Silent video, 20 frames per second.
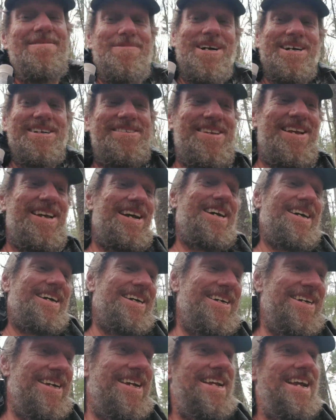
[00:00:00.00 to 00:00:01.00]
but uh,
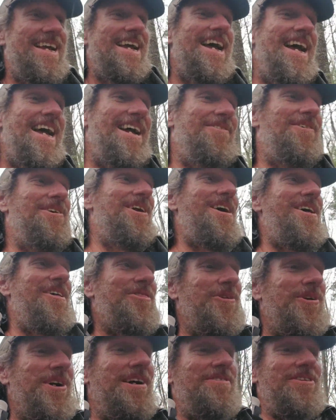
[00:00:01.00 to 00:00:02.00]
hey, when all
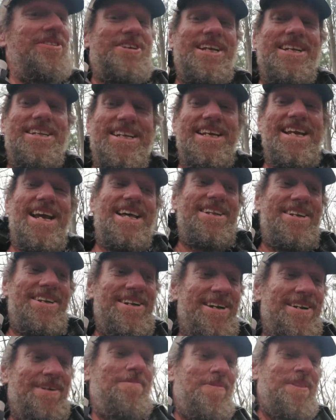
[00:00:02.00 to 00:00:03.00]
three of us get together,
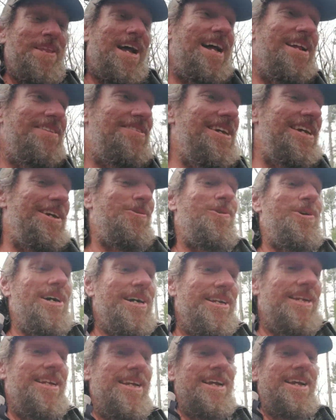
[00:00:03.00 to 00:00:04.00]
I'll tell you
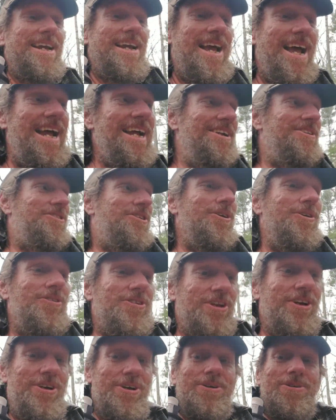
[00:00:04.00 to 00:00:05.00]
what, hey, two's
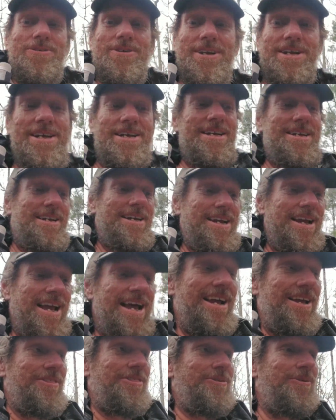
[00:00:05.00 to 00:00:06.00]
a hoot.
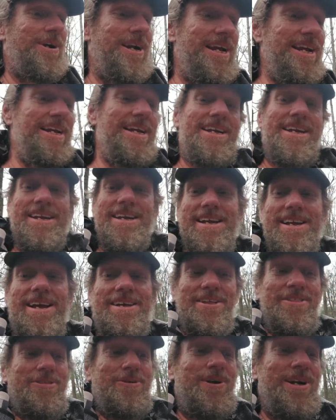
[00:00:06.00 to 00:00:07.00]
Hey, three,
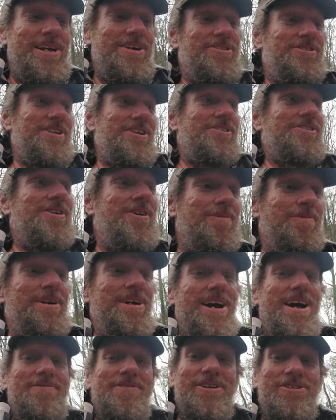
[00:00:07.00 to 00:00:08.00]
three is just going to be
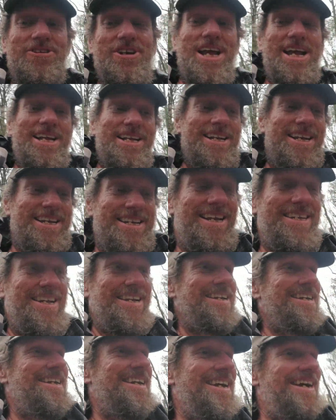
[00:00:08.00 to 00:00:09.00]
off the chain.
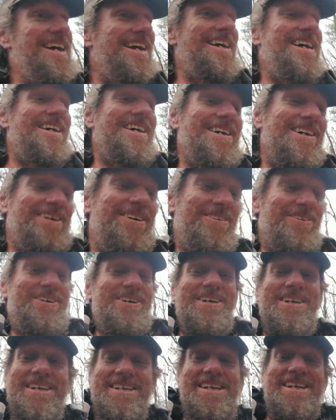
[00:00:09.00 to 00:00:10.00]
Oh,
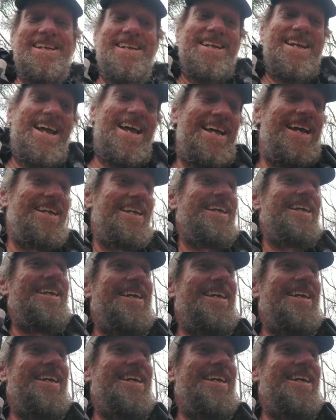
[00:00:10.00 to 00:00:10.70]
hey.